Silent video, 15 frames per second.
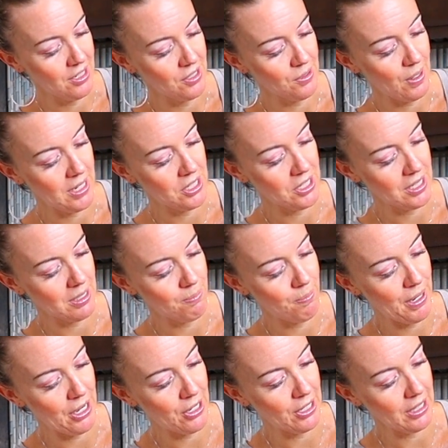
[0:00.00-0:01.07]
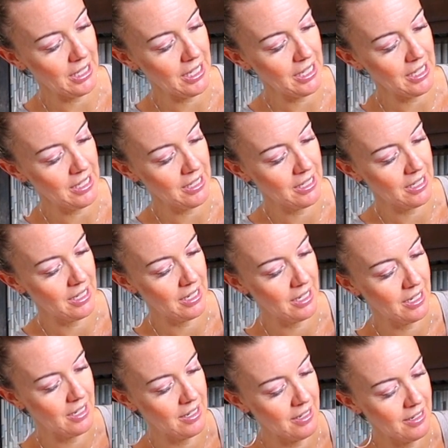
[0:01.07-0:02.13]
So I just barely,
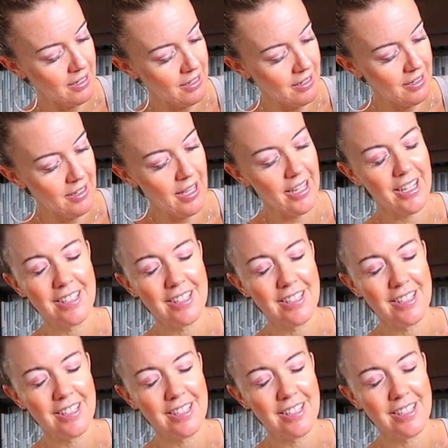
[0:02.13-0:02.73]
I